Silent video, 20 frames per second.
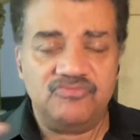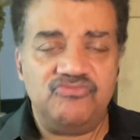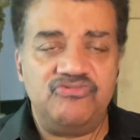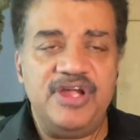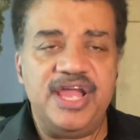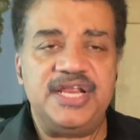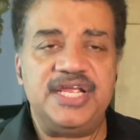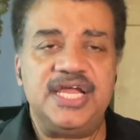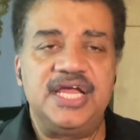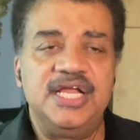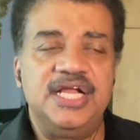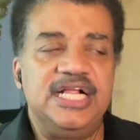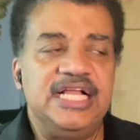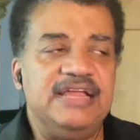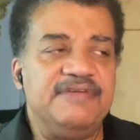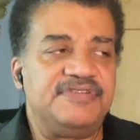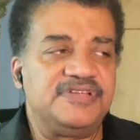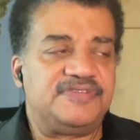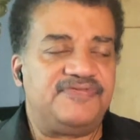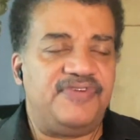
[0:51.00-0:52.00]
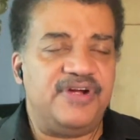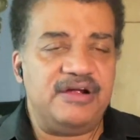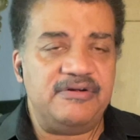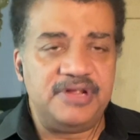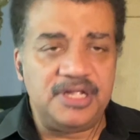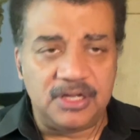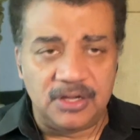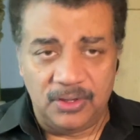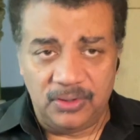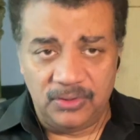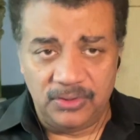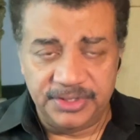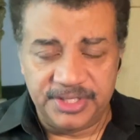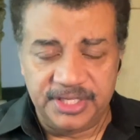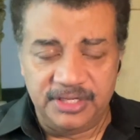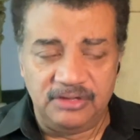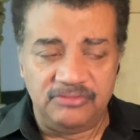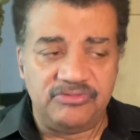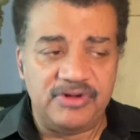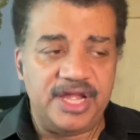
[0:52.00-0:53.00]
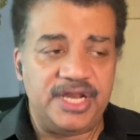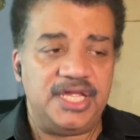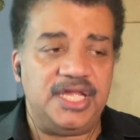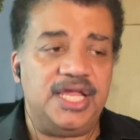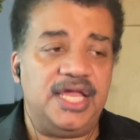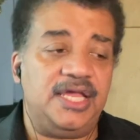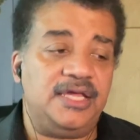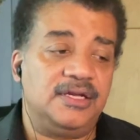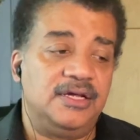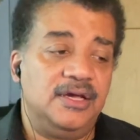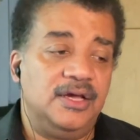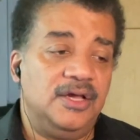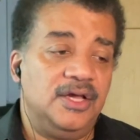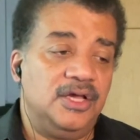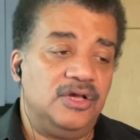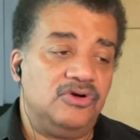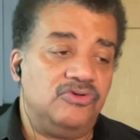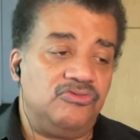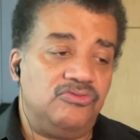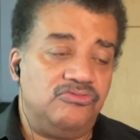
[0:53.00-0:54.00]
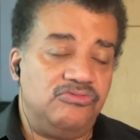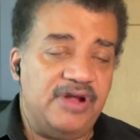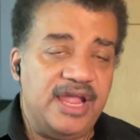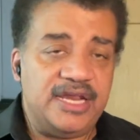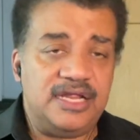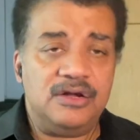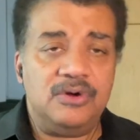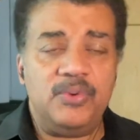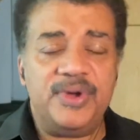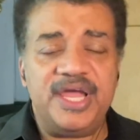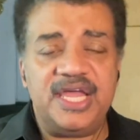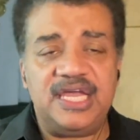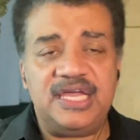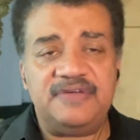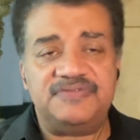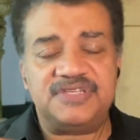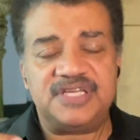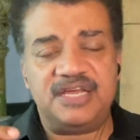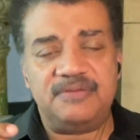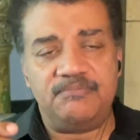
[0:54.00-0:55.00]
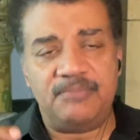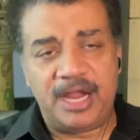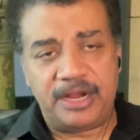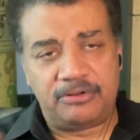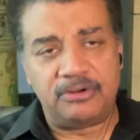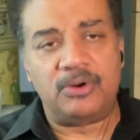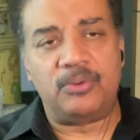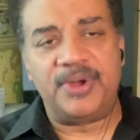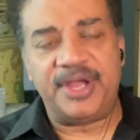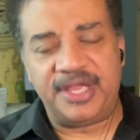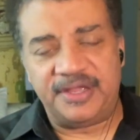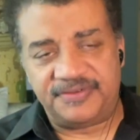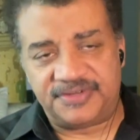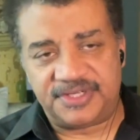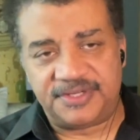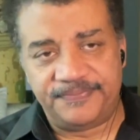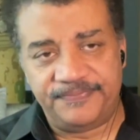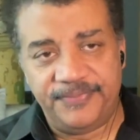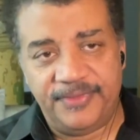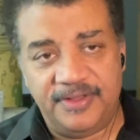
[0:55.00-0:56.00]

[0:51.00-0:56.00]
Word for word: Radiate if it's very cold, it'll radiate radio waves and microwaves.